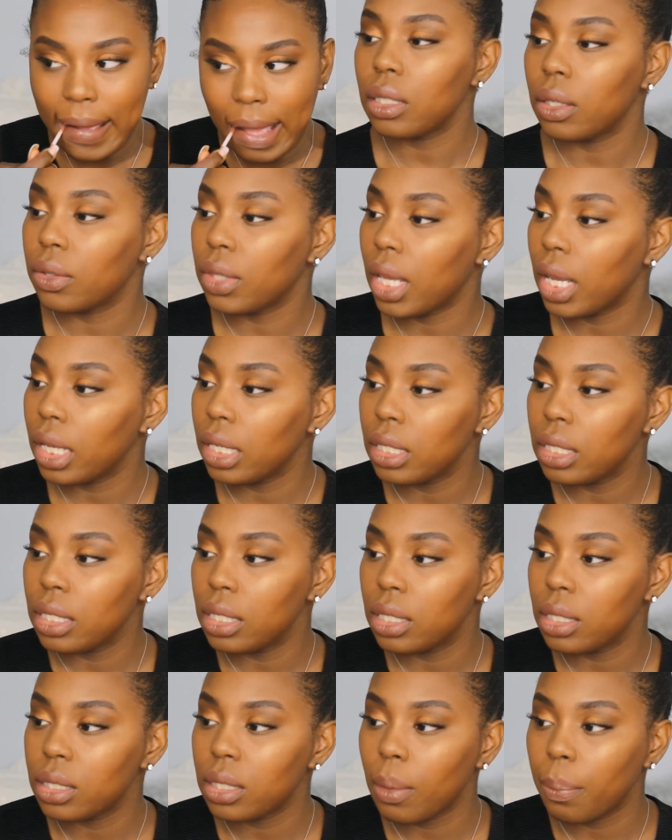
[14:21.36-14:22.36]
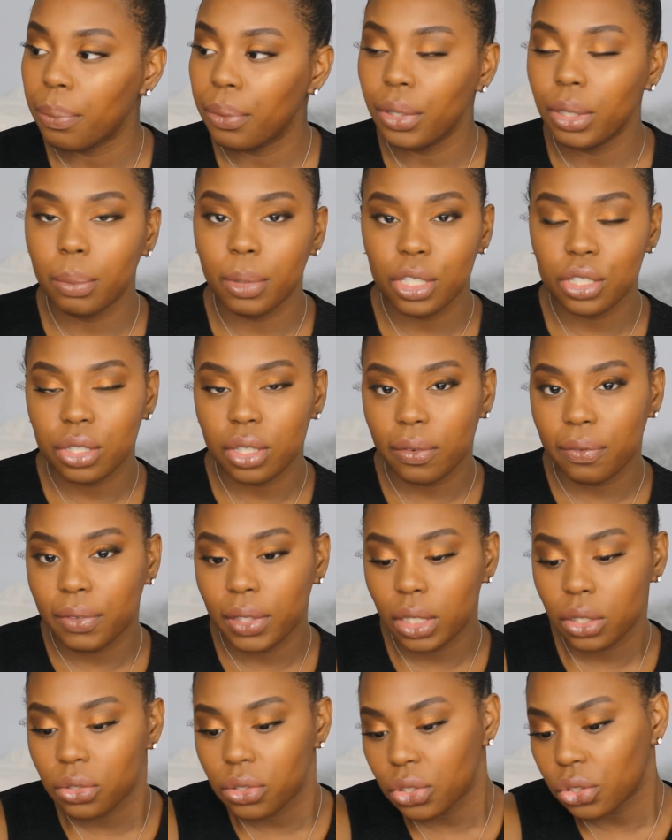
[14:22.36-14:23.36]
So that is pretty much the
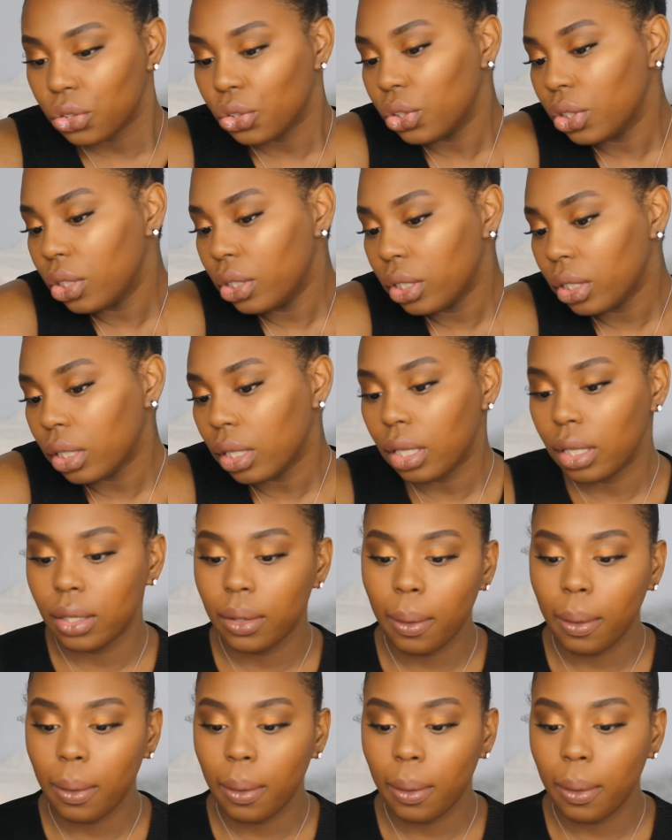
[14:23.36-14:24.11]
finished look.